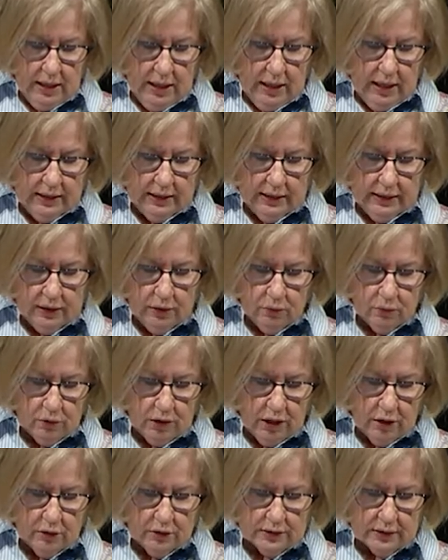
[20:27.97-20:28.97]
And he
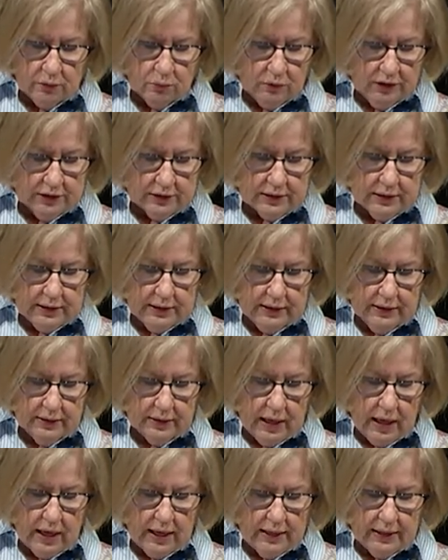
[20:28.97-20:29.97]
arose and went to
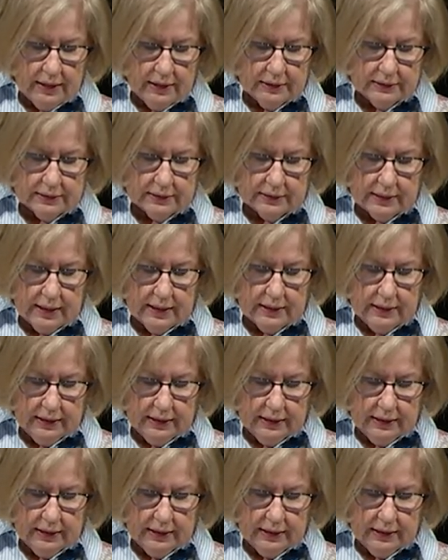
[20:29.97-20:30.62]
Eli and said,